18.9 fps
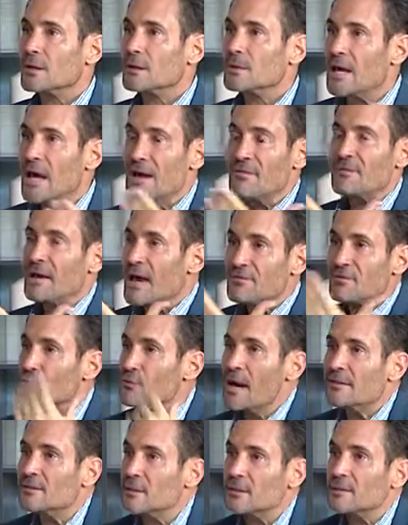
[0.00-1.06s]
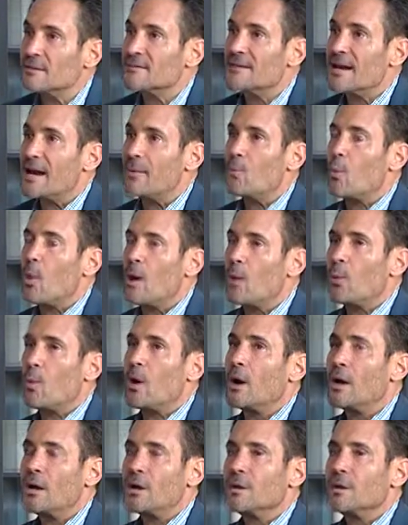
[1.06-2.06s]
have a rectal exam. What